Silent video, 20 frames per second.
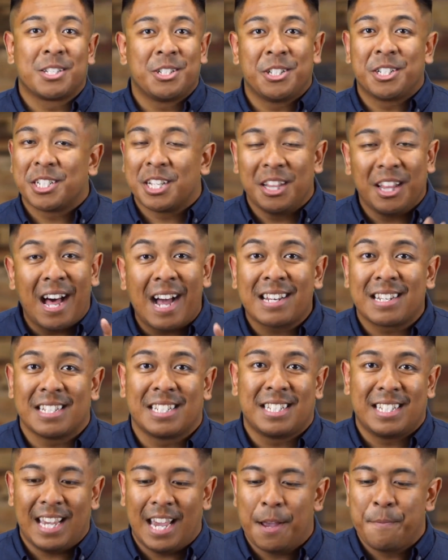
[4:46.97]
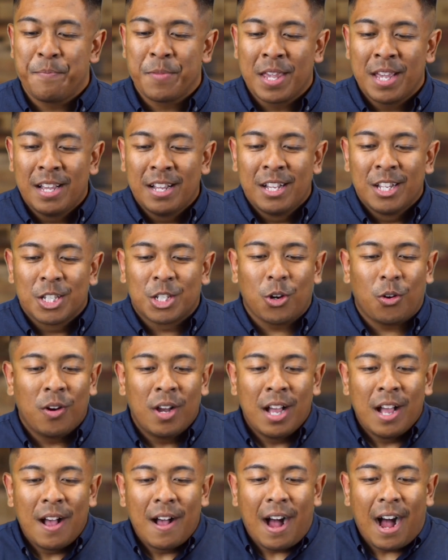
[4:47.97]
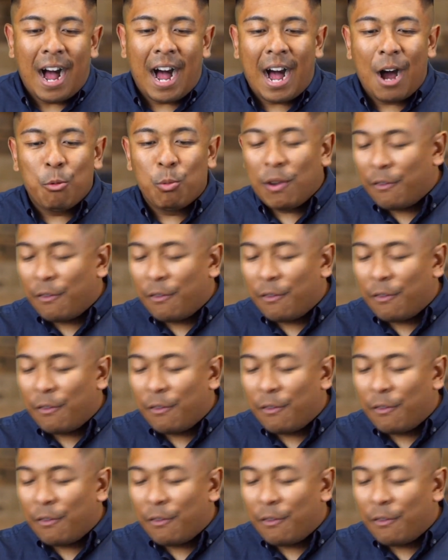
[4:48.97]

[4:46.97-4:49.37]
because there's a lot to say. So we